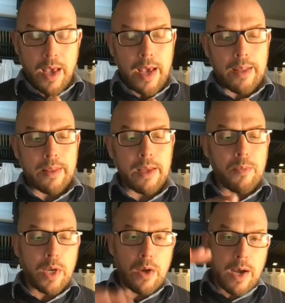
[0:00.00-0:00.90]
And then
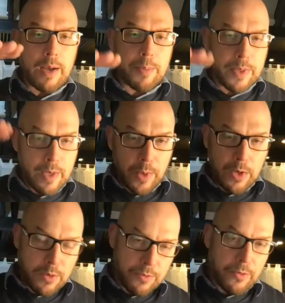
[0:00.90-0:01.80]
we go up, and then we go
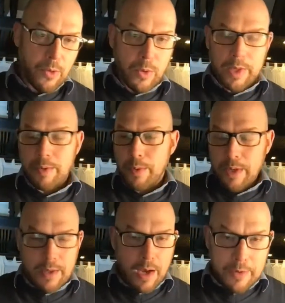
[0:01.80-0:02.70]
to 4. Then
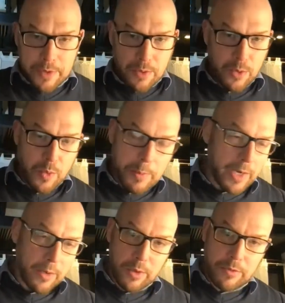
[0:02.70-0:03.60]
in the afternoon, we
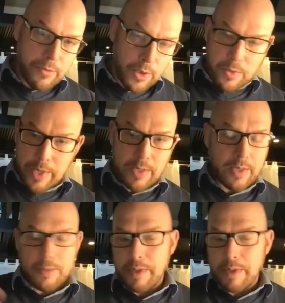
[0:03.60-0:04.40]
might go to 4:20.